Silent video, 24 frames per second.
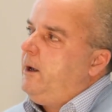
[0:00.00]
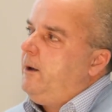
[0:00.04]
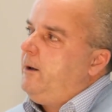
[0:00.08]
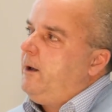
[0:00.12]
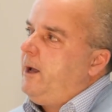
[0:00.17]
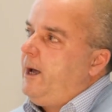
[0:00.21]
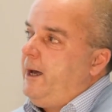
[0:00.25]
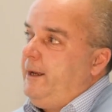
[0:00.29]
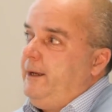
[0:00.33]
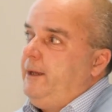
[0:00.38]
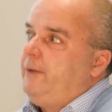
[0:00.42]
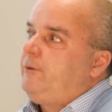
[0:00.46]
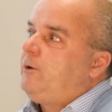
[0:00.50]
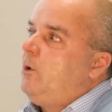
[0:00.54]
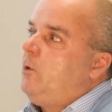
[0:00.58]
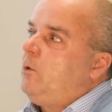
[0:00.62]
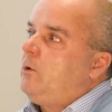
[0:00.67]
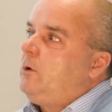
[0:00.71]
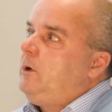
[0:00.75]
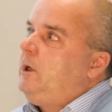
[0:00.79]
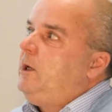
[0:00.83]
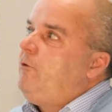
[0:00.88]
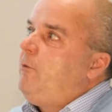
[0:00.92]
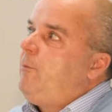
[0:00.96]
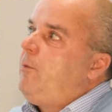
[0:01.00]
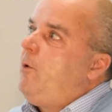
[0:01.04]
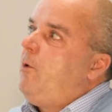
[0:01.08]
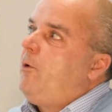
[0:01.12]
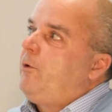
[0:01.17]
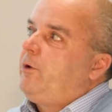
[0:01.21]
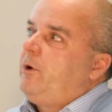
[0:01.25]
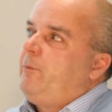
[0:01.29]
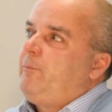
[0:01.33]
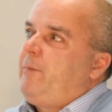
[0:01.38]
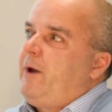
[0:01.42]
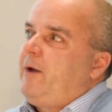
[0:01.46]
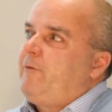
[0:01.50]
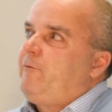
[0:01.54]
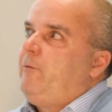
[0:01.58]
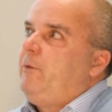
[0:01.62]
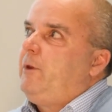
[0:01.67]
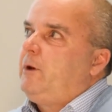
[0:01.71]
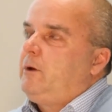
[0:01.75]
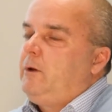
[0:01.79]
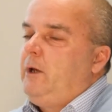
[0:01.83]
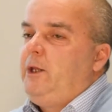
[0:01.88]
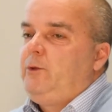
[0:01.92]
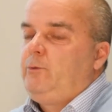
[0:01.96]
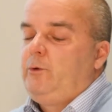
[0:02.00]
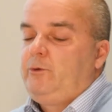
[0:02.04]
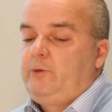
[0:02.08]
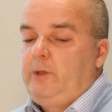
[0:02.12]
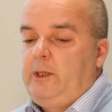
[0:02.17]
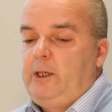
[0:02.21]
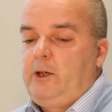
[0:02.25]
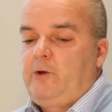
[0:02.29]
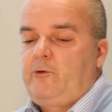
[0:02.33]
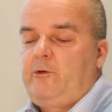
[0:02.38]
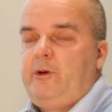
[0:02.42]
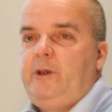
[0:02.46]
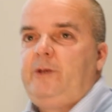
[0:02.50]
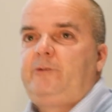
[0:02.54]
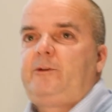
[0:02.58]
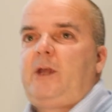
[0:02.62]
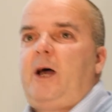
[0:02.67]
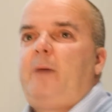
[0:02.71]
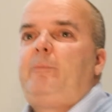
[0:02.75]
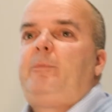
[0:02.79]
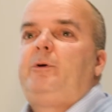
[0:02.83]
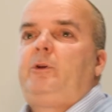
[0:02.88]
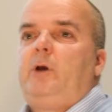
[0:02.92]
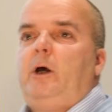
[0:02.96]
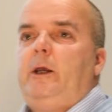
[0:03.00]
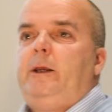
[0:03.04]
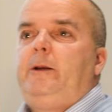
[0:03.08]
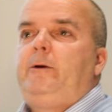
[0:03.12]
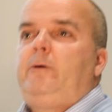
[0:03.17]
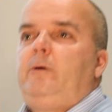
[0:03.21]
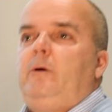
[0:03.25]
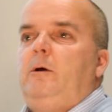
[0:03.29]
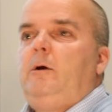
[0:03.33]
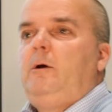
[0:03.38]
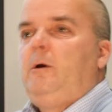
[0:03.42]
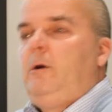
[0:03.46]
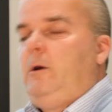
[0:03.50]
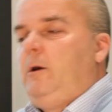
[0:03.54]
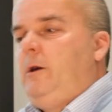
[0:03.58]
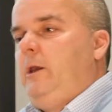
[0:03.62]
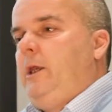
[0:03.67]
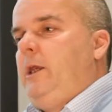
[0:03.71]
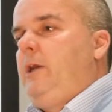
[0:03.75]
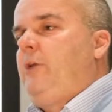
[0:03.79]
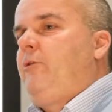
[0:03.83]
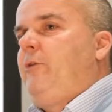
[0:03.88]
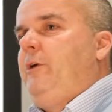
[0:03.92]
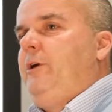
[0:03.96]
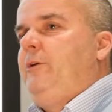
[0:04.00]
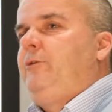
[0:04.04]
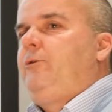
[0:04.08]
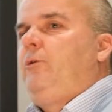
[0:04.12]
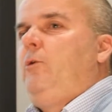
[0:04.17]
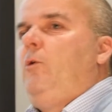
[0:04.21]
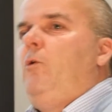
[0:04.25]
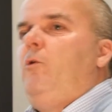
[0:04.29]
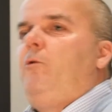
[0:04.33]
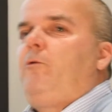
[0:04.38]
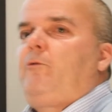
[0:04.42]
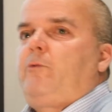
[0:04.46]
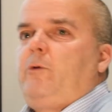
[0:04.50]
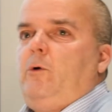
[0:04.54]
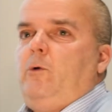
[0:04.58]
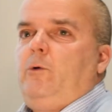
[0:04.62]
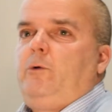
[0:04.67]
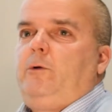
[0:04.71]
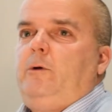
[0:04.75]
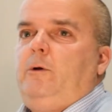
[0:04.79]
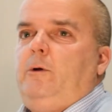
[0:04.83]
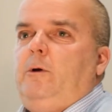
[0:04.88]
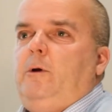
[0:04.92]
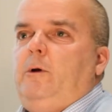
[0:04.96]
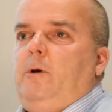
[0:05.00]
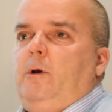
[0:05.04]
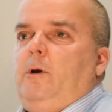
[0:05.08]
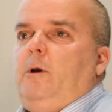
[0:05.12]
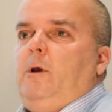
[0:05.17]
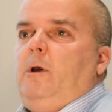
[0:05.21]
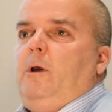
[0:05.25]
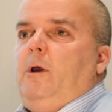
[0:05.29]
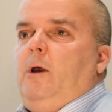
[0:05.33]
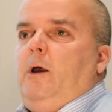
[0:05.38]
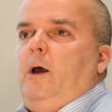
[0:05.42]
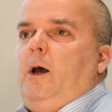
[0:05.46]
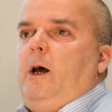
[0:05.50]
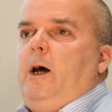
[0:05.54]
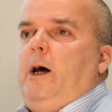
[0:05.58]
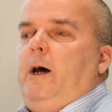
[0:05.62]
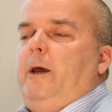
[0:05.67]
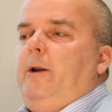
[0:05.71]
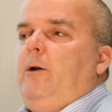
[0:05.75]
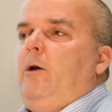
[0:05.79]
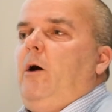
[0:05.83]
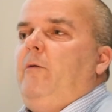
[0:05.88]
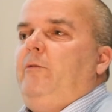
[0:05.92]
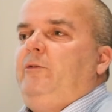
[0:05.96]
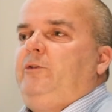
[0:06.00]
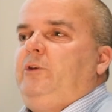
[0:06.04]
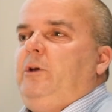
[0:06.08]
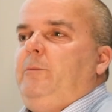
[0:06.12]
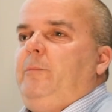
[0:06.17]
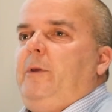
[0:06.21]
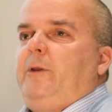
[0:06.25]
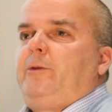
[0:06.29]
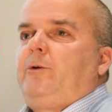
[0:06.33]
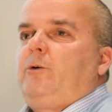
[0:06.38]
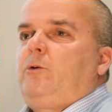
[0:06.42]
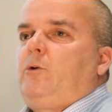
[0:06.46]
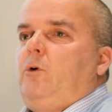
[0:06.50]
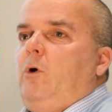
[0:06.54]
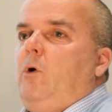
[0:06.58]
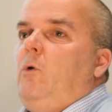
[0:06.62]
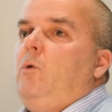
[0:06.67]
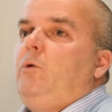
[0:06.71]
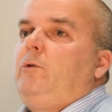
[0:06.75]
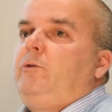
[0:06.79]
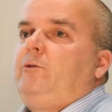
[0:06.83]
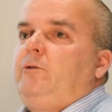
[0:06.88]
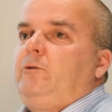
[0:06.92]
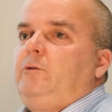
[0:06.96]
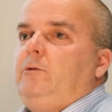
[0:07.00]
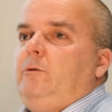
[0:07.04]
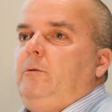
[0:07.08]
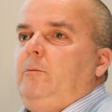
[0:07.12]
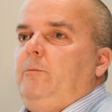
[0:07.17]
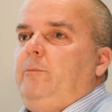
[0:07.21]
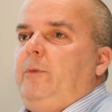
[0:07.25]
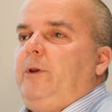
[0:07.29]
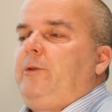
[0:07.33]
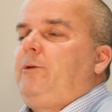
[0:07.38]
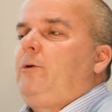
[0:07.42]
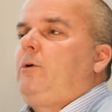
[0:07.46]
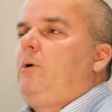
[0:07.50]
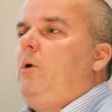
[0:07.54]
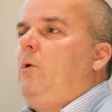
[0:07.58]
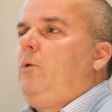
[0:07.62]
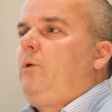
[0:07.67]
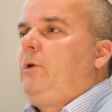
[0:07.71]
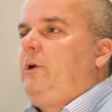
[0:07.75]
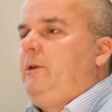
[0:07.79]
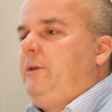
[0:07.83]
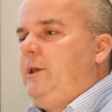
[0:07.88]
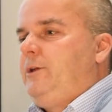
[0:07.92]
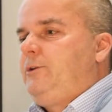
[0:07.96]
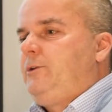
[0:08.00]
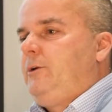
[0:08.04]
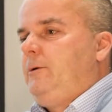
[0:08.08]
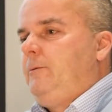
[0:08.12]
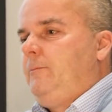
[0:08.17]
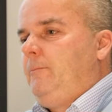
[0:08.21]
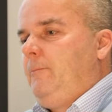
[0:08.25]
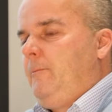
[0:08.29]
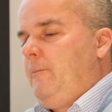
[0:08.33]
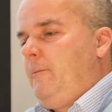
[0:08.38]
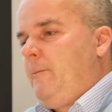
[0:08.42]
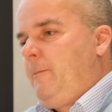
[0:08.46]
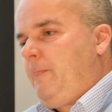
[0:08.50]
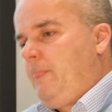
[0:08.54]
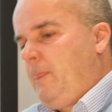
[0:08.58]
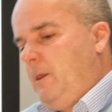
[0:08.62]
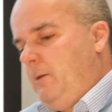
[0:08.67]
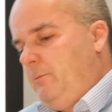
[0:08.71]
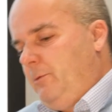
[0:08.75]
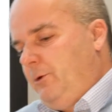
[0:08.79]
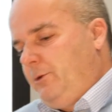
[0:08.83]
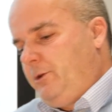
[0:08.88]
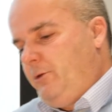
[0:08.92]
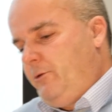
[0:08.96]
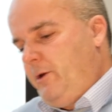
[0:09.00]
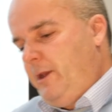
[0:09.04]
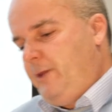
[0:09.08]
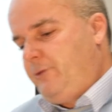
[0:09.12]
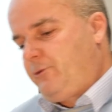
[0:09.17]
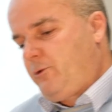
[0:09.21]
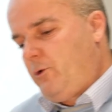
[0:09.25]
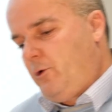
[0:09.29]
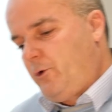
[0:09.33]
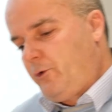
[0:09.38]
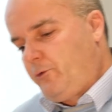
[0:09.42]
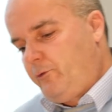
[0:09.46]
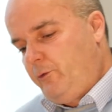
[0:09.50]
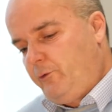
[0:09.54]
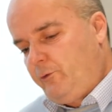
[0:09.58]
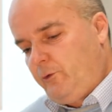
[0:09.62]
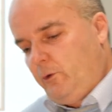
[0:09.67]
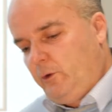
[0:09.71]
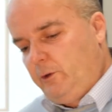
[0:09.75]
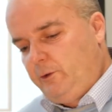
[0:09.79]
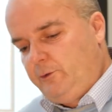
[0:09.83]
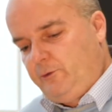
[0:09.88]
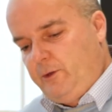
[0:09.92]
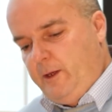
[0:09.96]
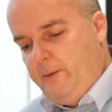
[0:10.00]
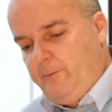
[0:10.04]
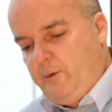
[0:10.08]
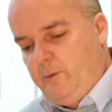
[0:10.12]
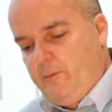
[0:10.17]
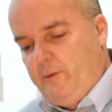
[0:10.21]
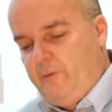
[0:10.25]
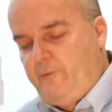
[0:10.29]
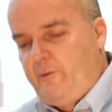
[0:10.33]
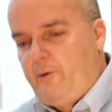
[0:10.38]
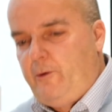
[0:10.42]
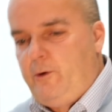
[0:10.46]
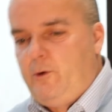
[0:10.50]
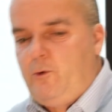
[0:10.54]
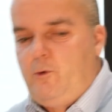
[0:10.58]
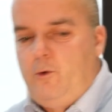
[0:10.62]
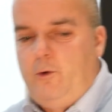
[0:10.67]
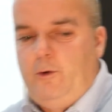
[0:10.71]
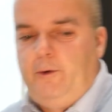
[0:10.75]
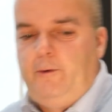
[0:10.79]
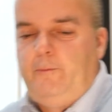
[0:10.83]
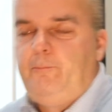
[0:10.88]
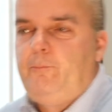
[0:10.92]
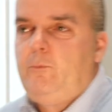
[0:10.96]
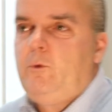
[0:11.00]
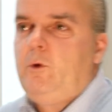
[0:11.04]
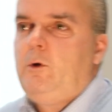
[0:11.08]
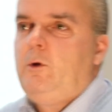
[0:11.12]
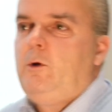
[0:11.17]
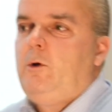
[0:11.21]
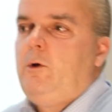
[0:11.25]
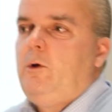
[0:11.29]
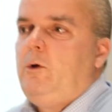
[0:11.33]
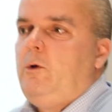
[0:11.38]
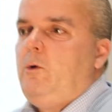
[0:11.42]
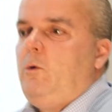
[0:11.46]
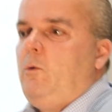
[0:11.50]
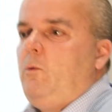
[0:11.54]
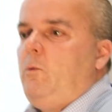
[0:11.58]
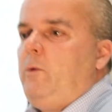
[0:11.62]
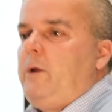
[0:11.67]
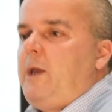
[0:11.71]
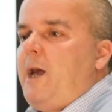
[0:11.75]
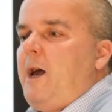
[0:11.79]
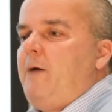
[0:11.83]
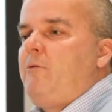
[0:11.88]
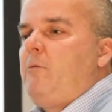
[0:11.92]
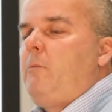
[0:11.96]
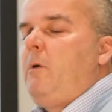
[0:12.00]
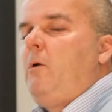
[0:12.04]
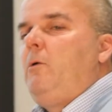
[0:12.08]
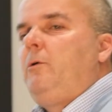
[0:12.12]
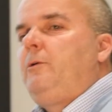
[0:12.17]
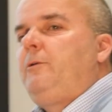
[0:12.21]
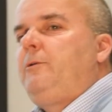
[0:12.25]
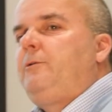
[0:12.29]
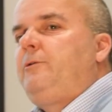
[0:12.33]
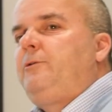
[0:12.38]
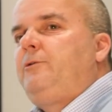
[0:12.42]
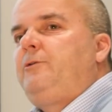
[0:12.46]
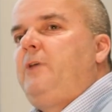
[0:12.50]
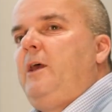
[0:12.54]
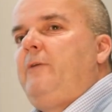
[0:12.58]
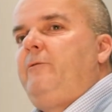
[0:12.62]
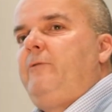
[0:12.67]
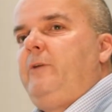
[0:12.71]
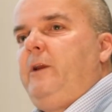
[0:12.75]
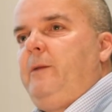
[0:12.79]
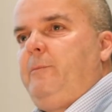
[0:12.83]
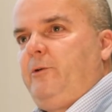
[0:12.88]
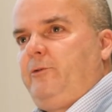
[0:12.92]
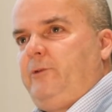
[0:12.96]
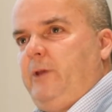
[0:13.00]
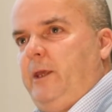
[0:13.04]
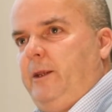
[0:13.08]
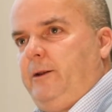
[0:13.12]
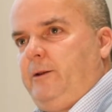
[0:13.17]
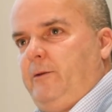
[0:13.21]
anecdotally reported back from the clients, was increased appetite, increased hoof growth, and obviously better coats, better coat condition. But the racecourse results seem to be very good. We have about 70%